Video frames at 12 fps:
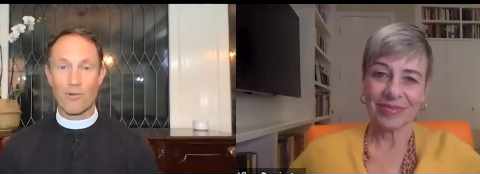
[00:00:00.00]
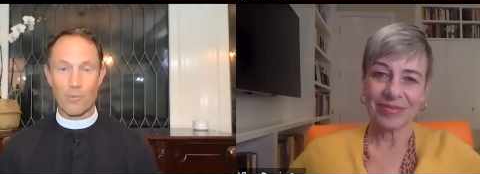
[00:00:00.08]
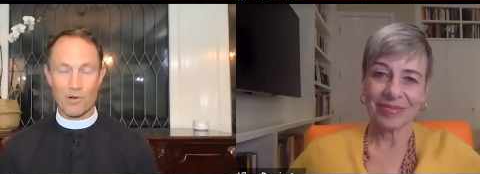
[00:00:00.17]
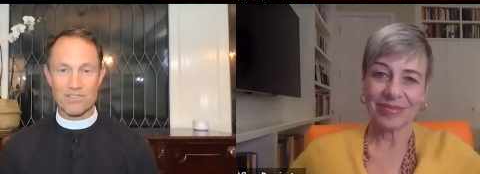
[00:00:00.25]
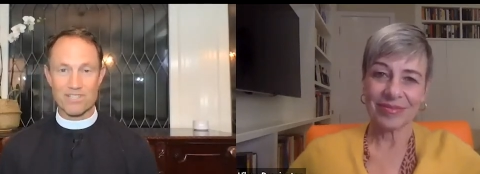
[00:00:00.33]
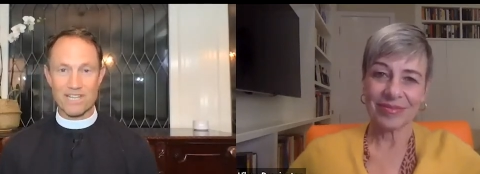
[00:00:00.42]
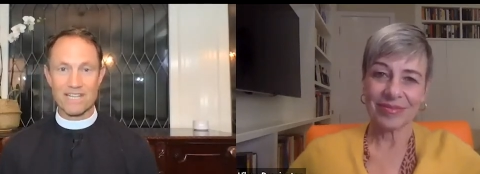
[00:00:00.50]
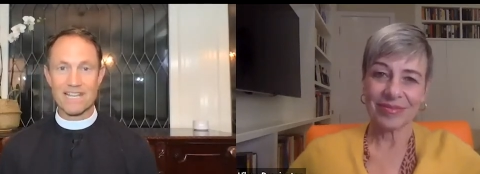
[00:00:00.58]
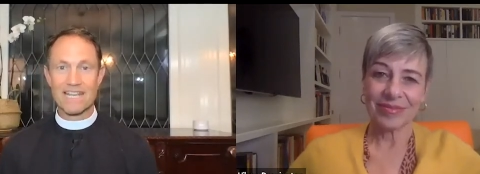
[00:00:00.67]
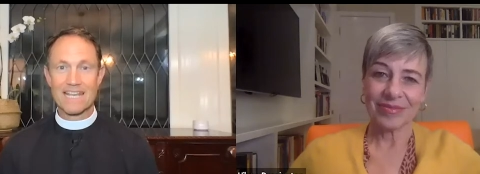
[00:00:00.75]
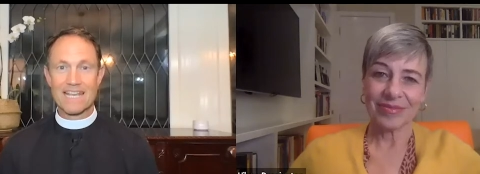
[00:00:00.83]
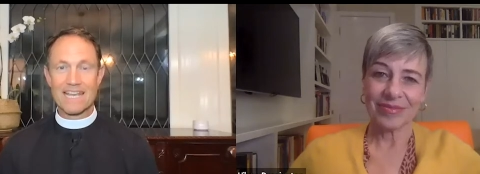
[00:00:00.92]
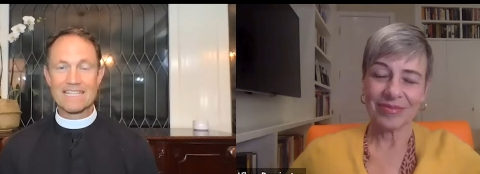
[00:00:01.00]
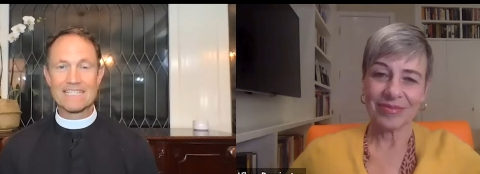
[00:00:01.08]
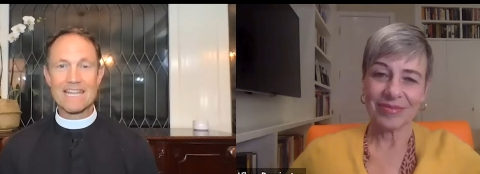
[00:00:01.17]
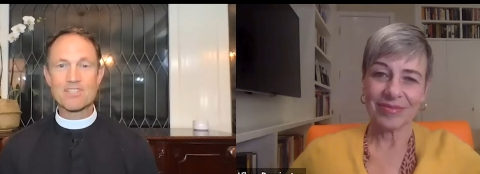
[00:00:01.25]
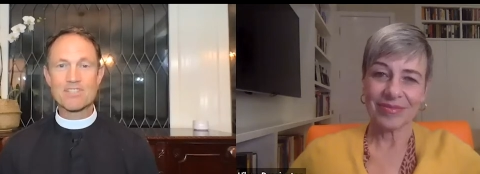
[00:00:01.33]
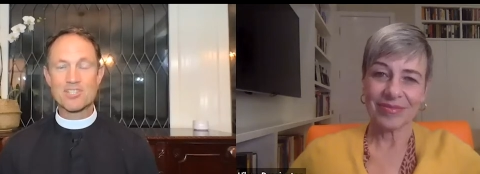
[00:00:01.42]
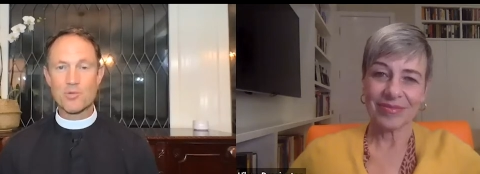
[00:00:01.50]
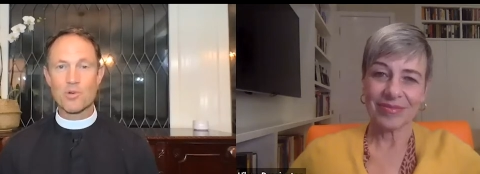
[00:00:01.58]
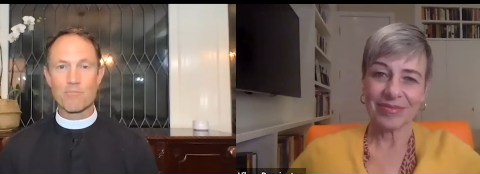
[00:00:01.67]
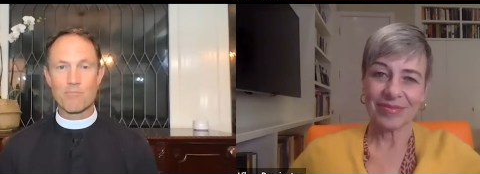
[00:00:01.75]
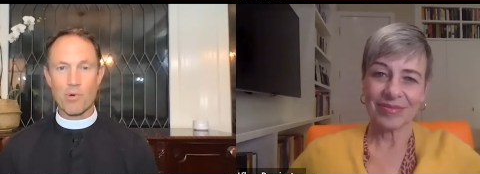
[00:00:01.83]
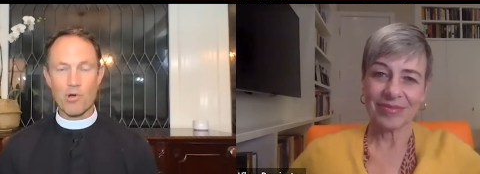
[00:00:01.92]
Speaker 1: person and his name is
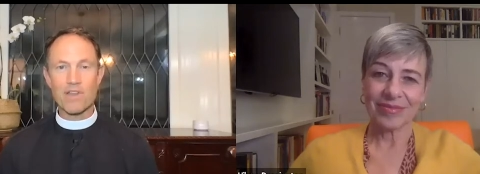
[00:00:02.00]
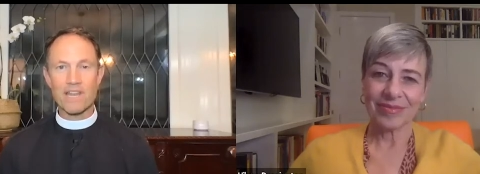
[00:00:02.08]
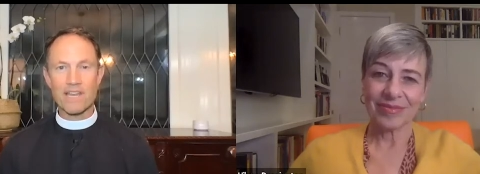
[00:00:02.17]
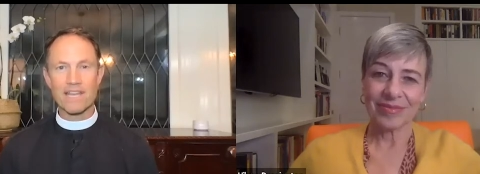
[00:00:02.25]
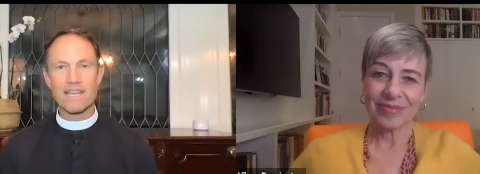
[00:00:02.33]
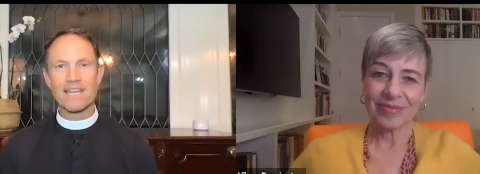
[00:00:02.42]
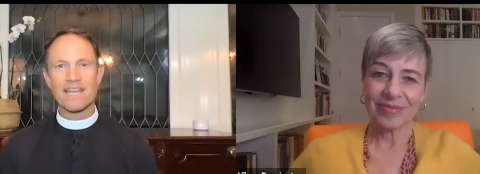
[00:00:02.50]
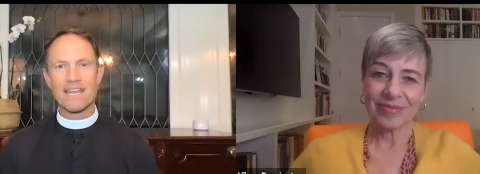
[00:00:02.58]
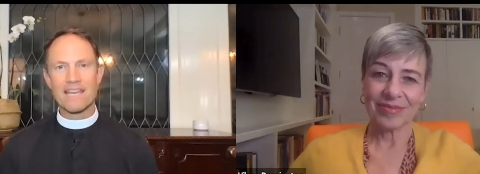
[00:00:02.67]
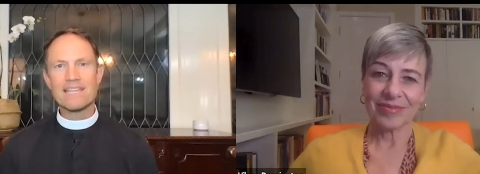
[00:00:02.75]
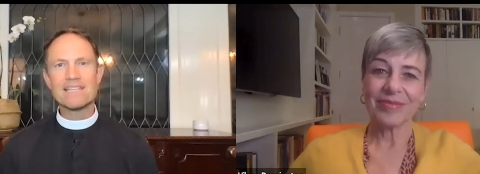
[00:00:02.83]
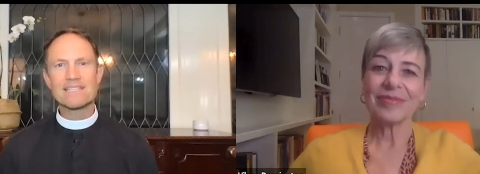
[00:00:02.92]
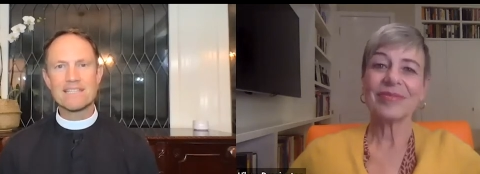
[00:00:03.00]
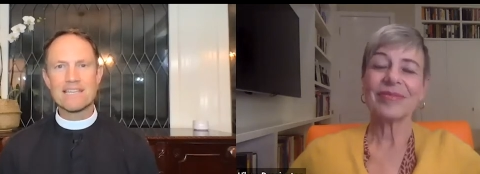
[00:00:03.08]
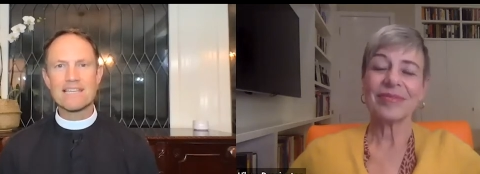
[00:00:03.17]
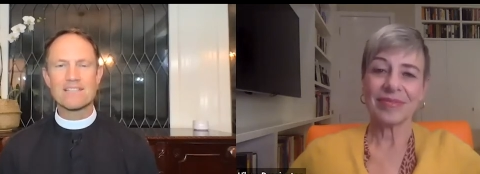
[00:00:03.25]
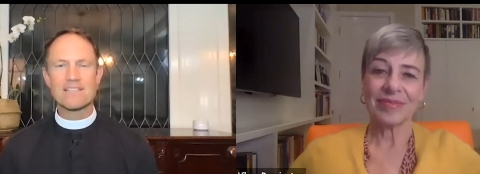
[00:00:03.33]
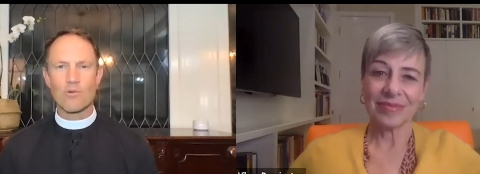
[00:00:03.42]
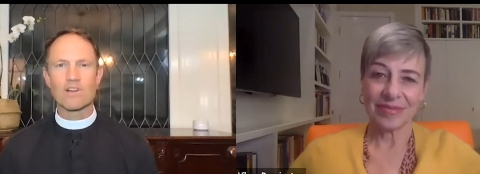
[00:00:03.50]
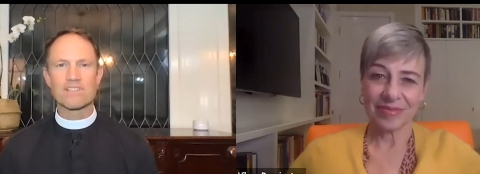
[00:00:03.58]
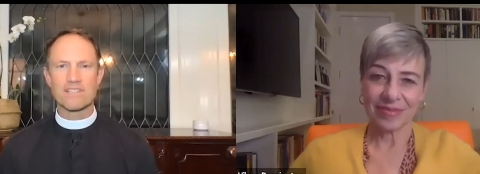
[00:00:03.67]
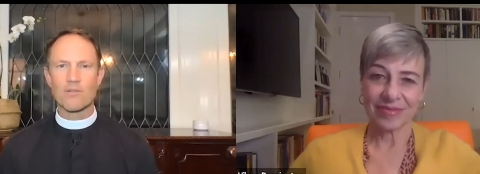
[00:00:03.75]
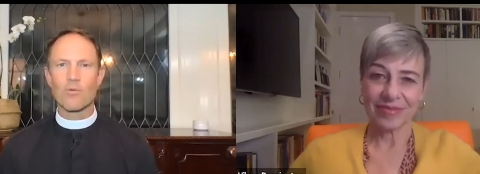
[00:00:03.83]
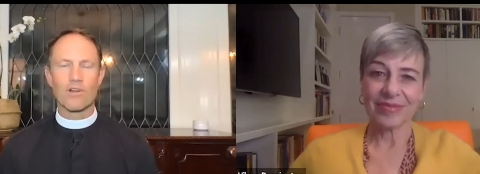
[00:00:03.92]
stuart burden and he's he
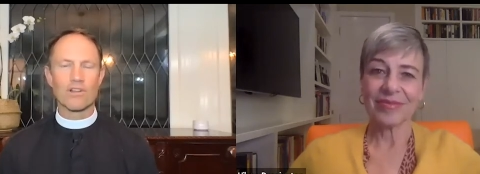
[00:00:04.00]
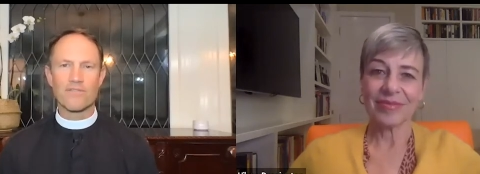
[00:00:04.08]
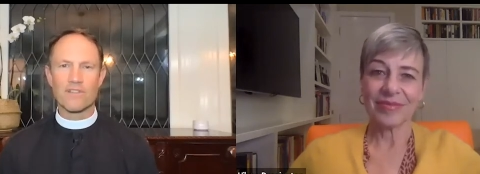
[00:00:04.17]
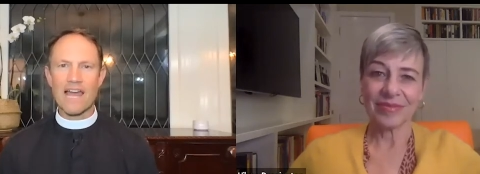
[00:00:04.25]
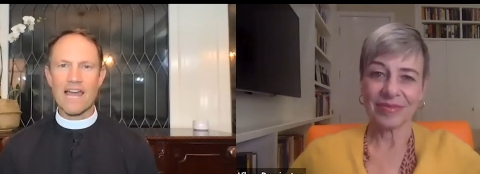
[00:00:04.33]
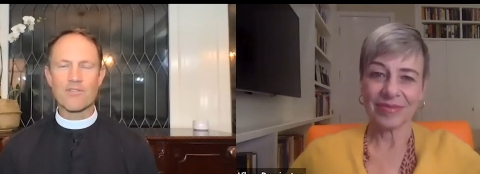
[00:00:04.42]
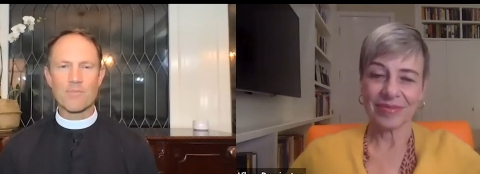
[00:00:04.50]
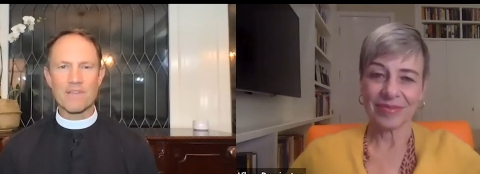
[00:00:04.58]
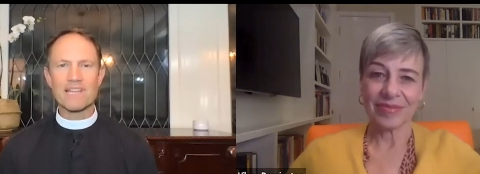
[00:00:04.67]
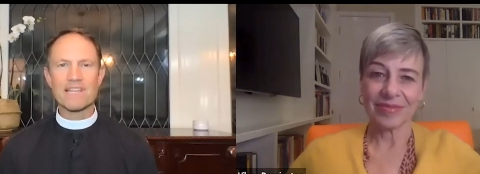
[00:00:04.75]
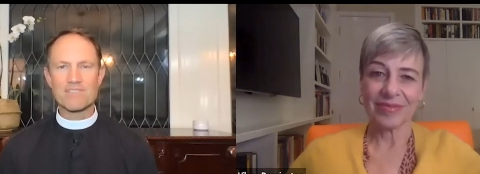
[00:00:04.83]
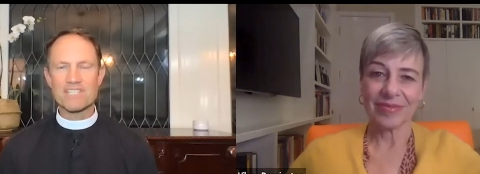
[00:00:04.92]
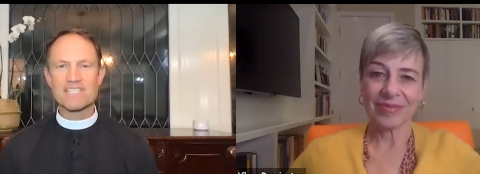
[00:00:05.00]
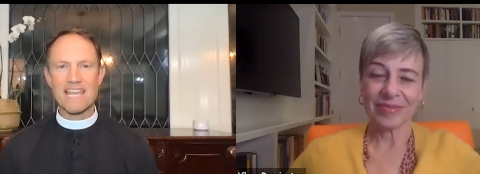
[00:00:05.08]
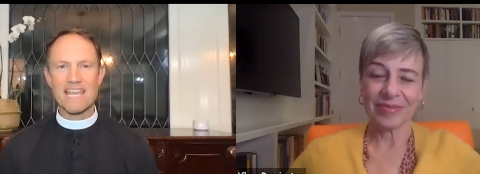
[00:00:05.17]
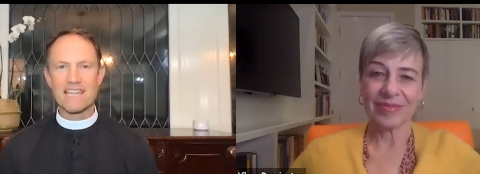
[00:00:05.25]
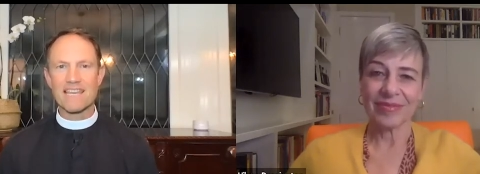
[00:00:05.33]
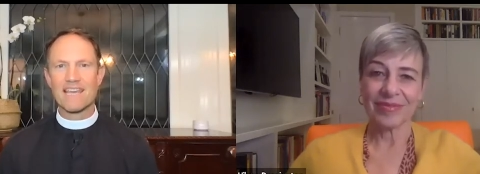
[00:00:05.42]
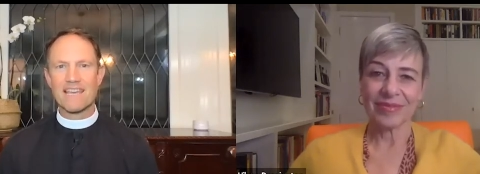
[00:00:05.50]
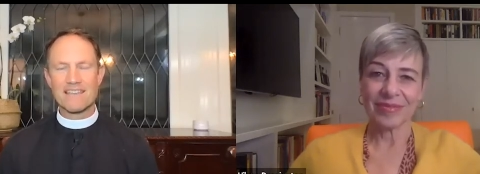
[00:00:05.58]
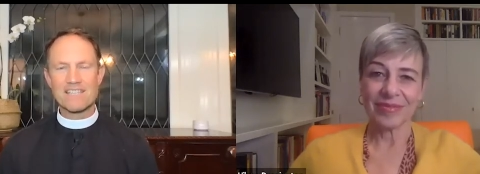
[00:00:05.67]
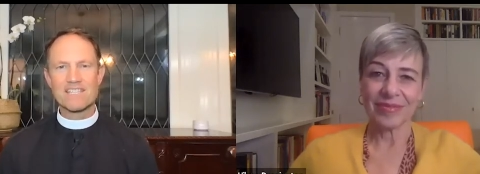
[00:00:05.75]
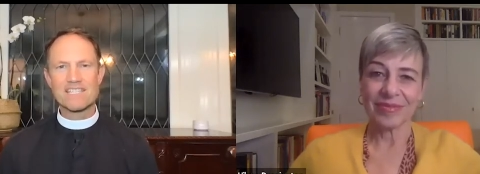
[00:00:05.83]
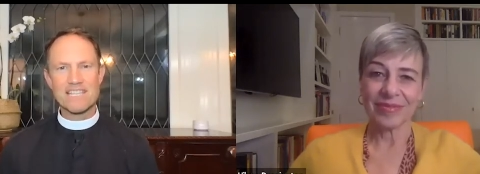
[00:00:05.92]
works in the world of philanthropy and he was just saying that just